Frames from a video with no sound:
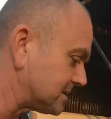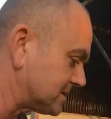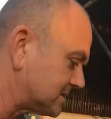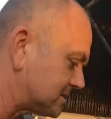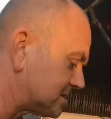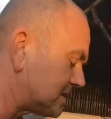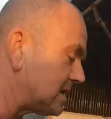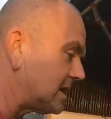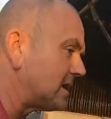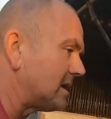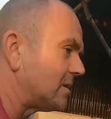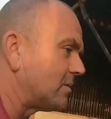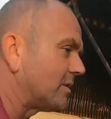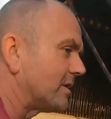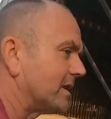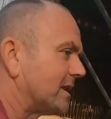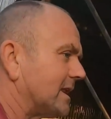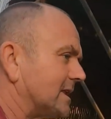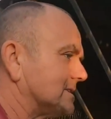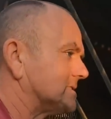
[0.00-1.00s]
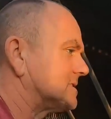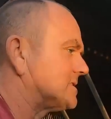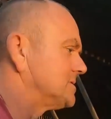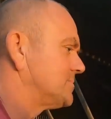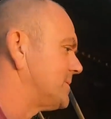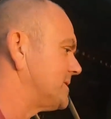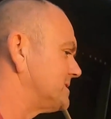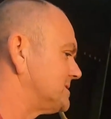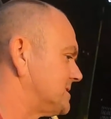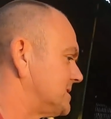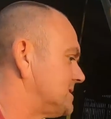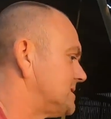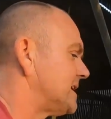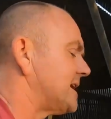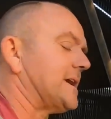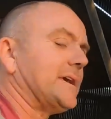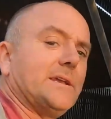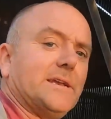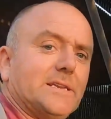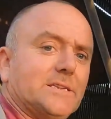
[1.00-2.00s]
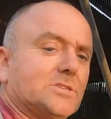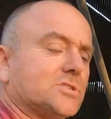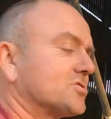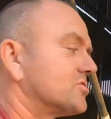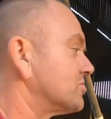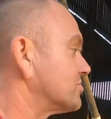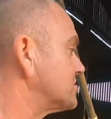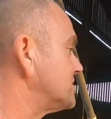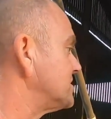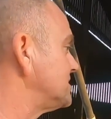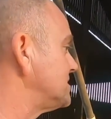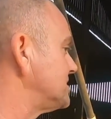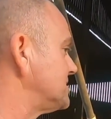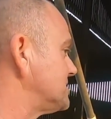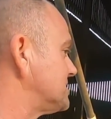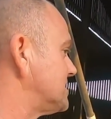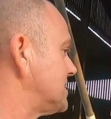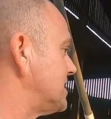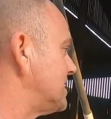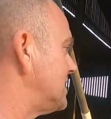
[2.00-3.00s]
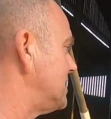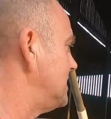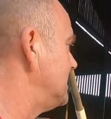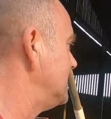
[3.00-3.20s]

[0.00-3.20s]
One of the lads has been today and instructed us that